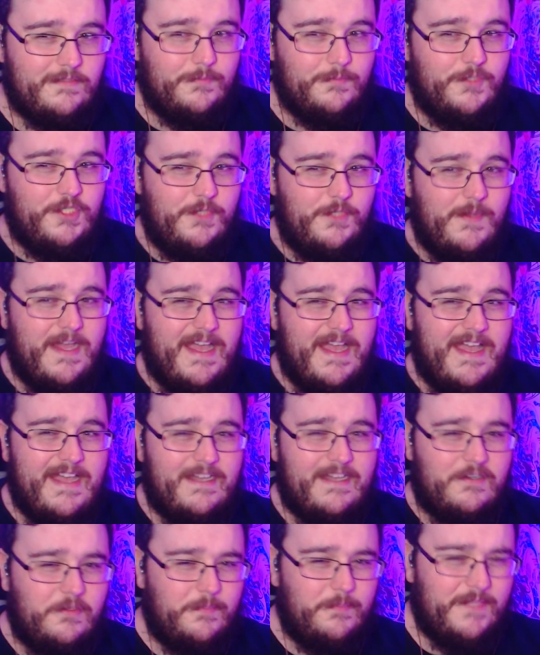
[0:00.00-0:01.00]
I'm due a
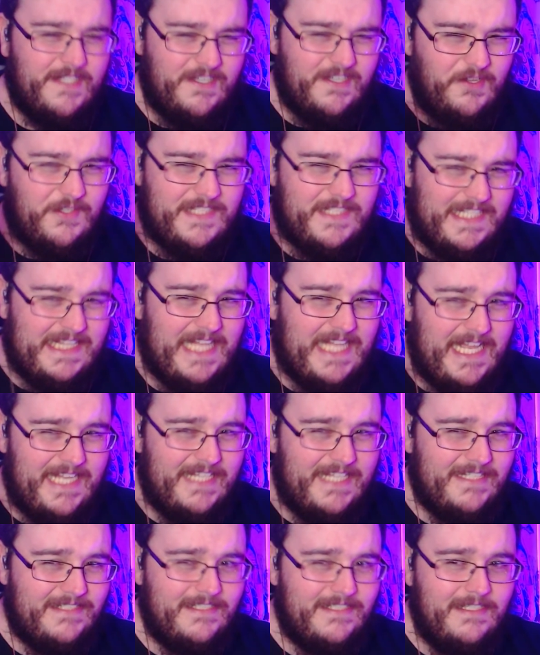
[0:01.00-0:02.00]
haircut, but it got
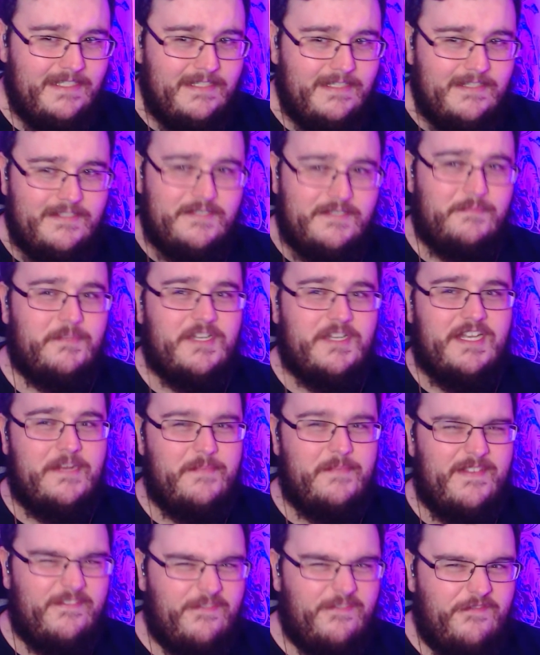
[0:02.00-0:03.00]
delayed. So I'm looking a
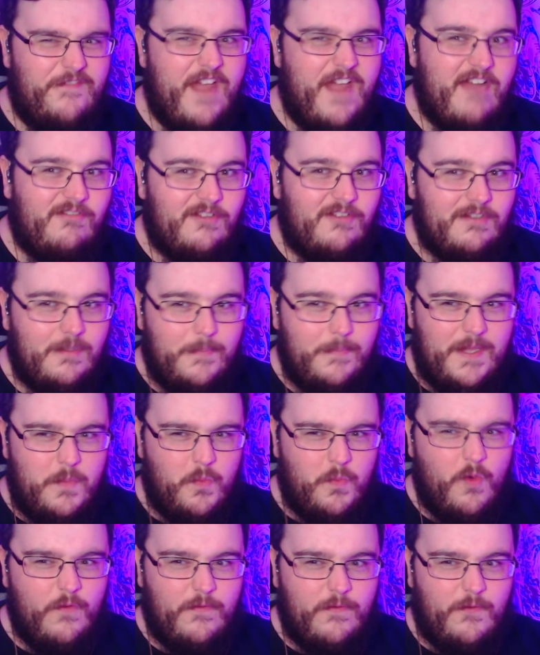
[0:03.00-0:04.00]
bit feral, a bit
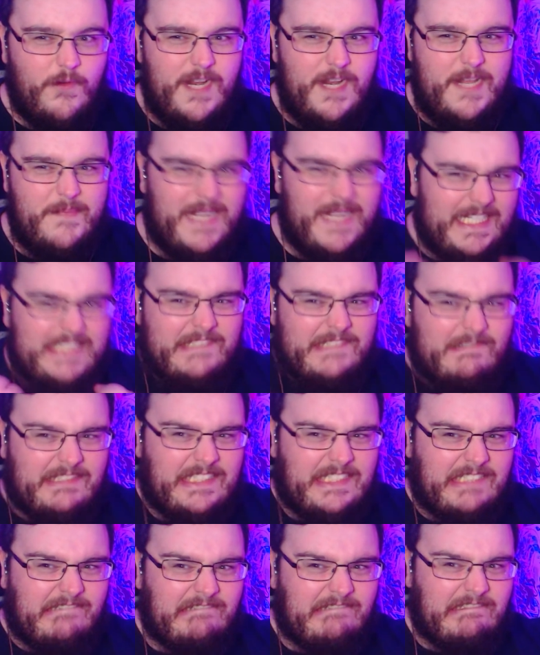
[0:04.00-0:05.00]
Wolverine, a bit...
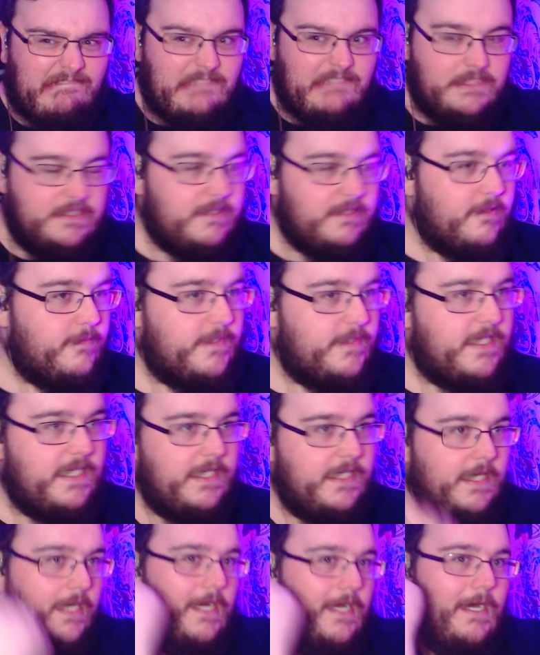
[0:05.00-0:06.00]
You know what I'm
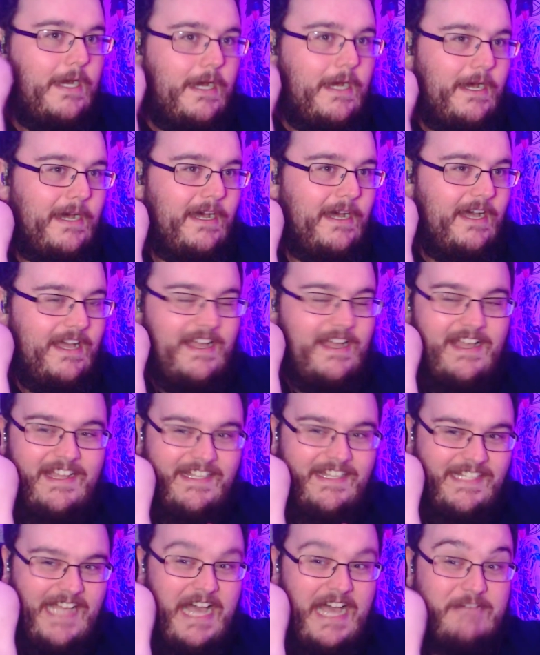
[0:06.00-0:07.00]
saying?
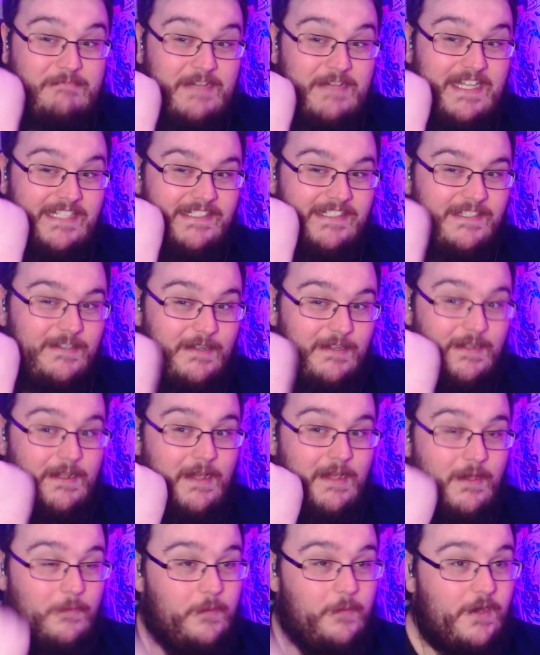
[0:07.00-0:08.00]
Ant-Man,
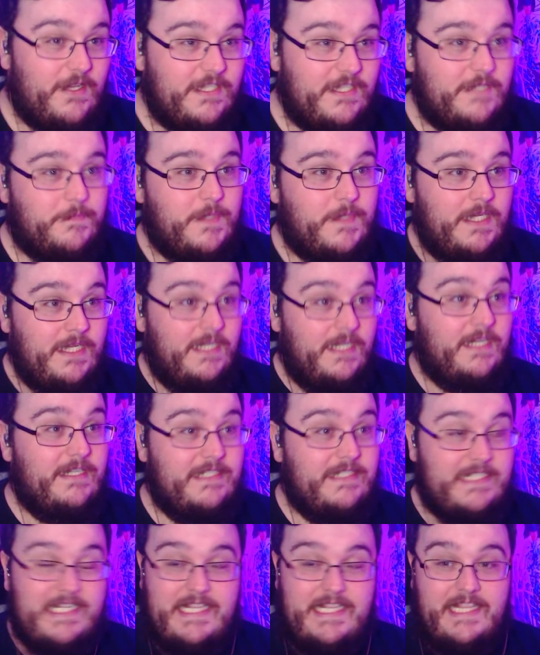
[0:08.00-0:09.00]
Wasp.
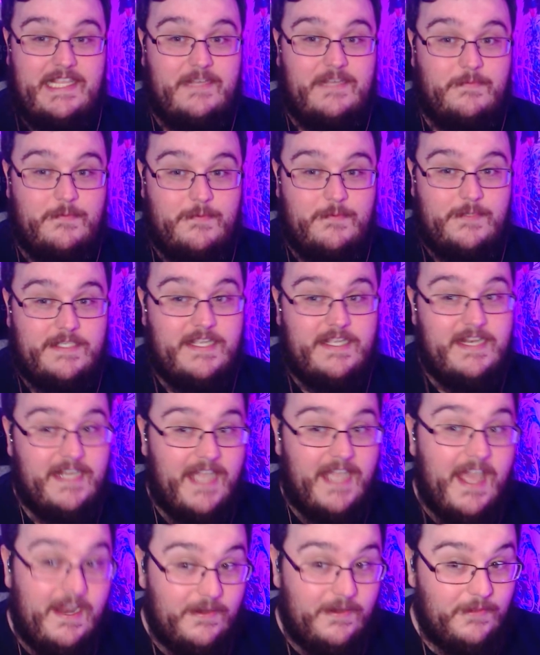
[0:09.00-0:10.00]
Didn't think we was going to
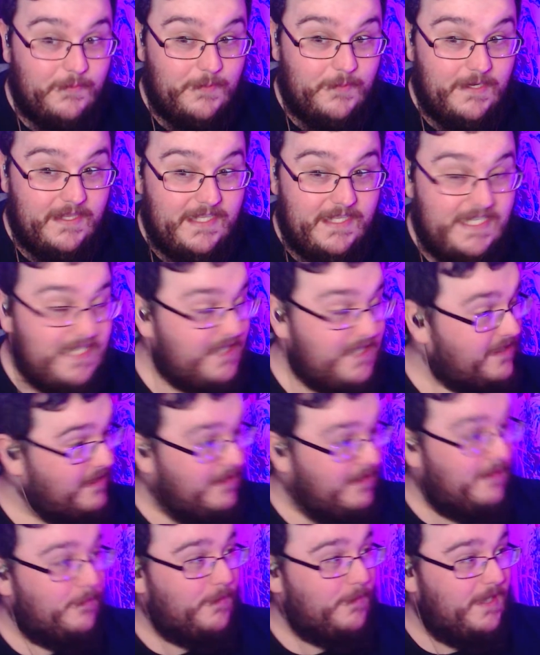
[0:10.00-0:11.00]
get another one of these,
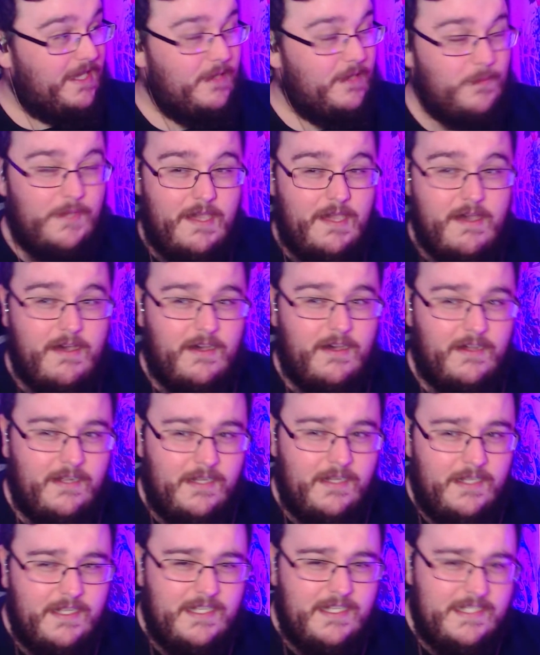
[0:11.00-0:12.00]
but here we are.
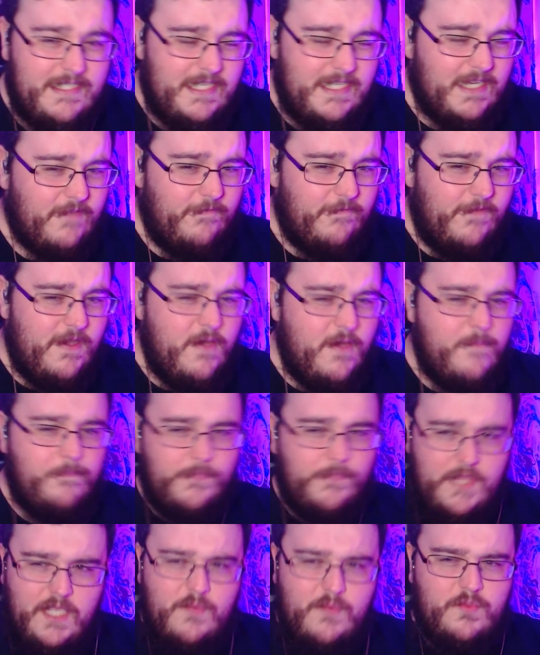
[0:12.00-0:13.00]
Second film,
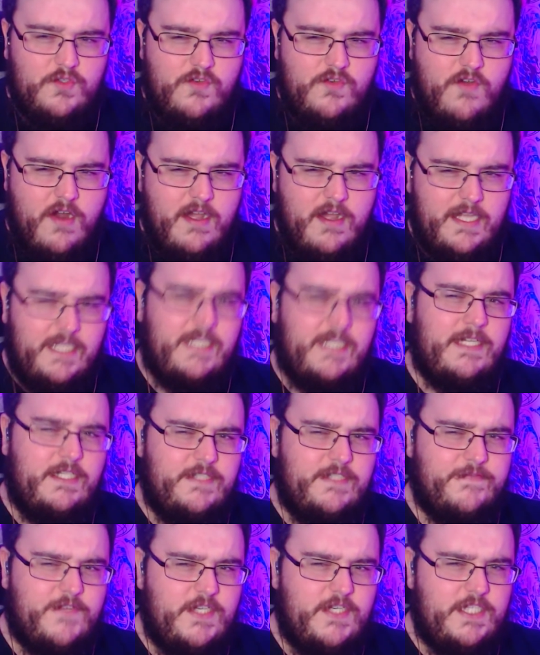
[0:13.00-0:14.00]
it was alright. It's
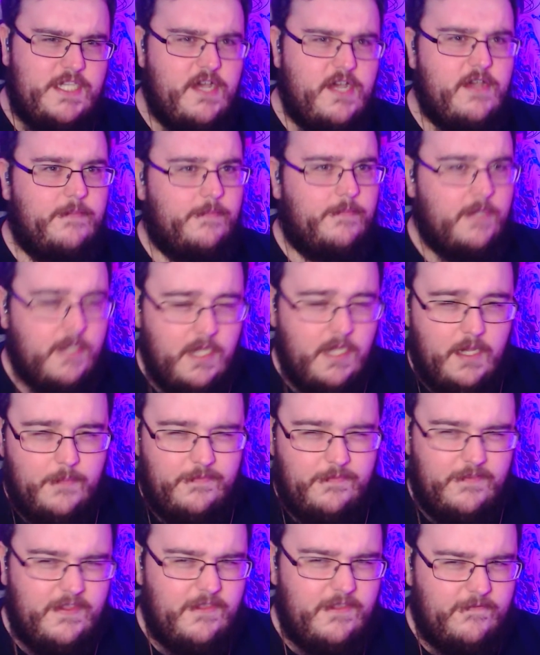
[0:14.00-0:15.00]
a fun time.
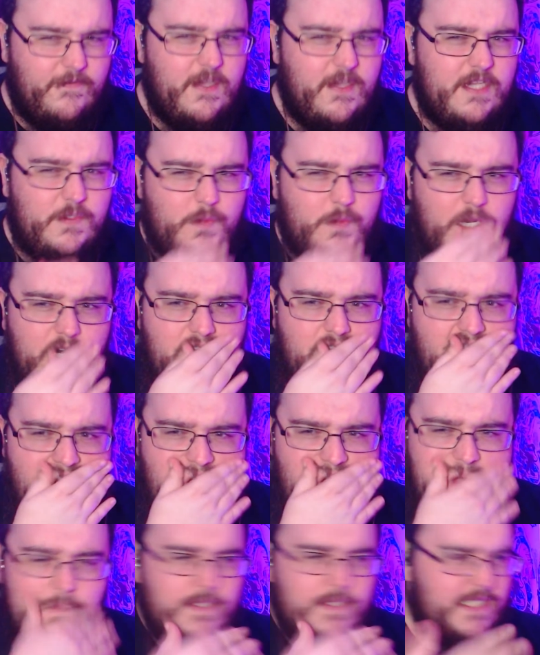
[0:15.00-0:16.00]
Preferred the first one,
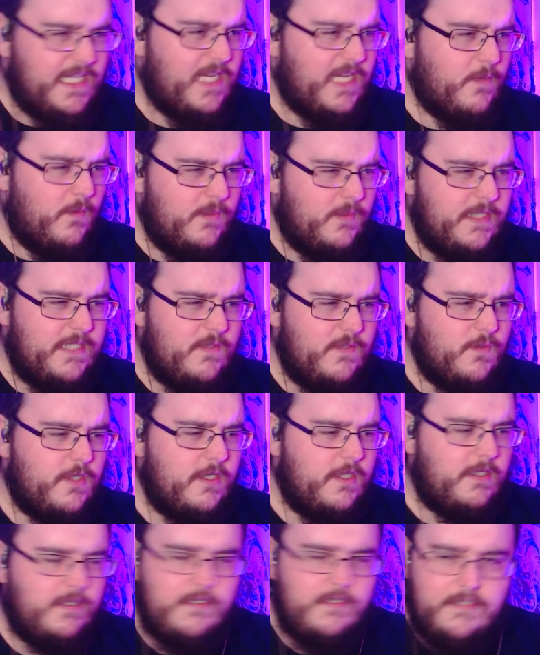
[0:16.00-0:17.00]
but second one was still
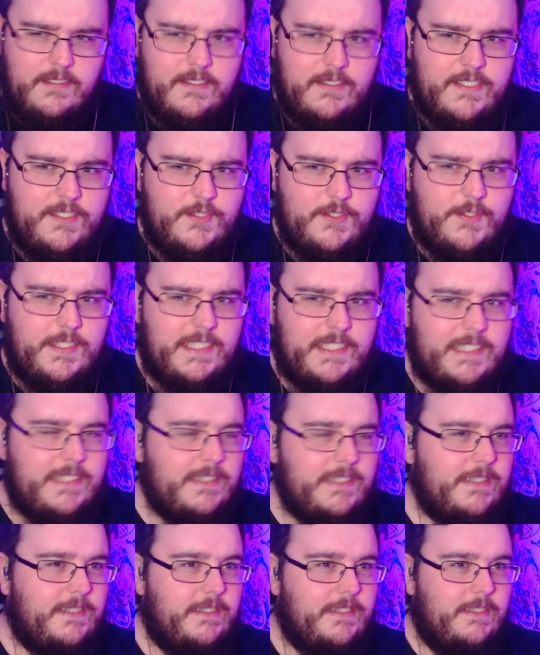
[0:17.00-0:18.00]
good. I enjoyed it.
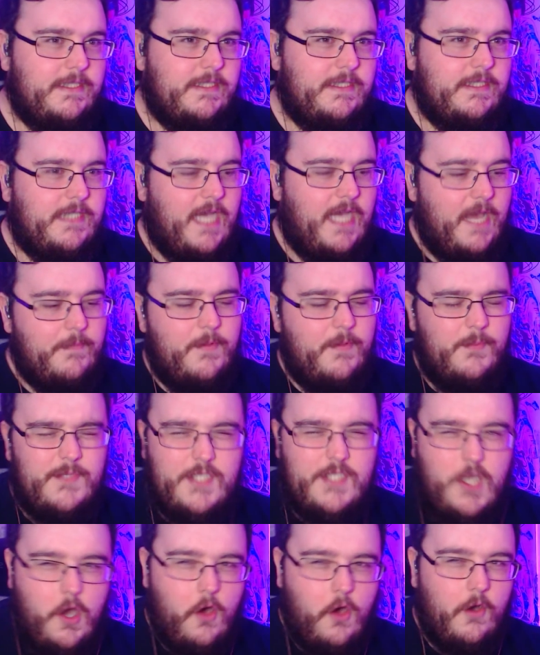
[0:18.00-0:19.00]
Ant-Man was
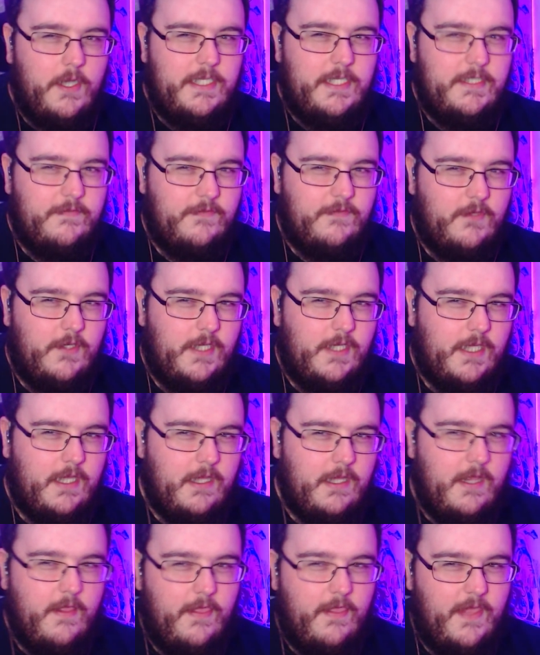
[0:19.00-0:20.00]
kind of like
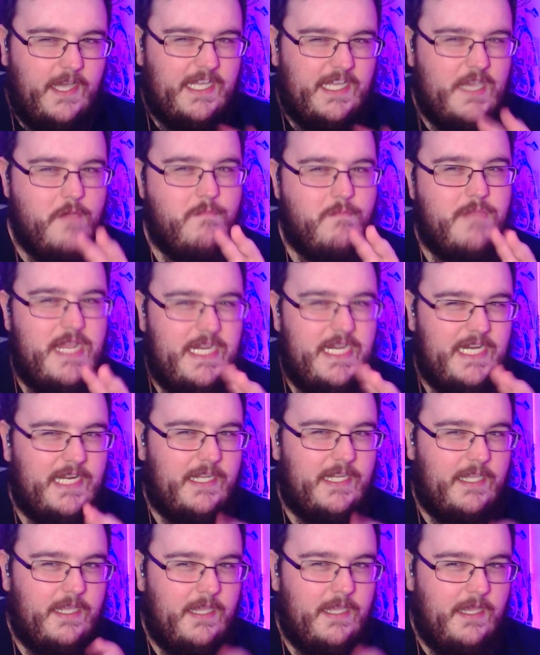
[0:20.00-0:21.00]
that
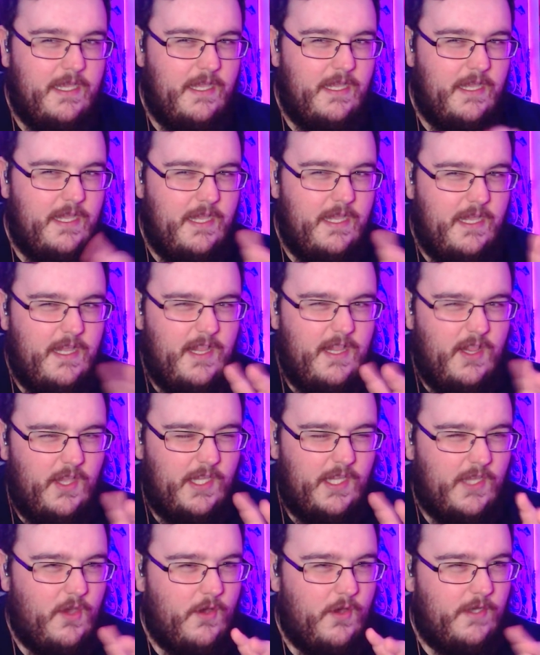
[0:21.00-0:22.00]
comedic,
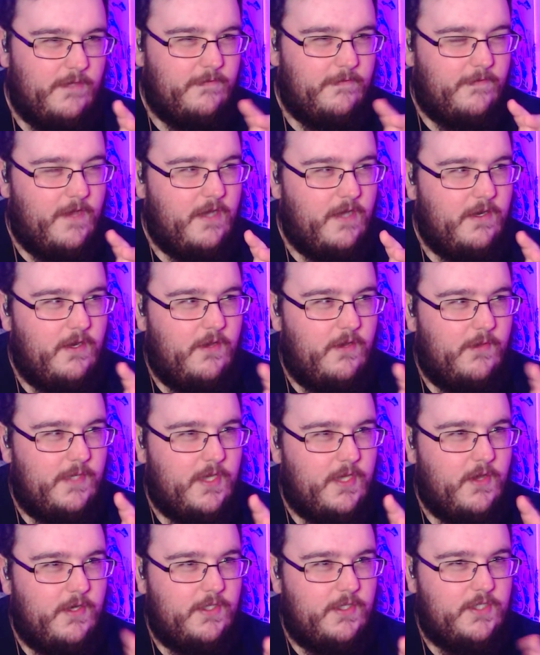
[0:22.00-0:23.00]
like kind of, I don't know, he
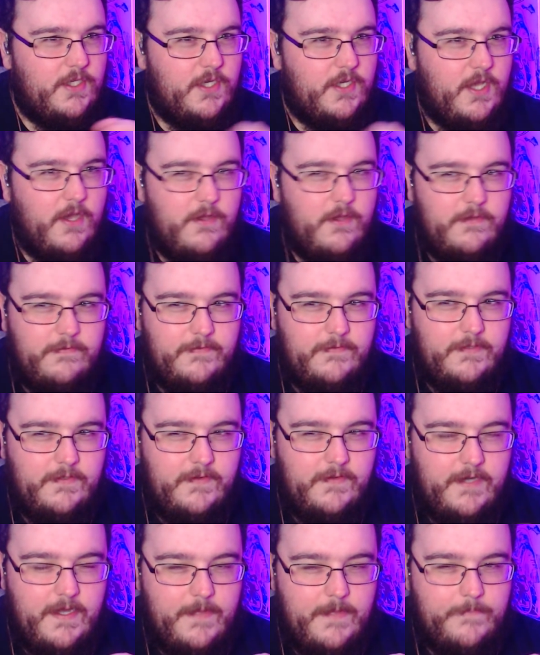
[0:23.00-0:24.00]
kind of took over...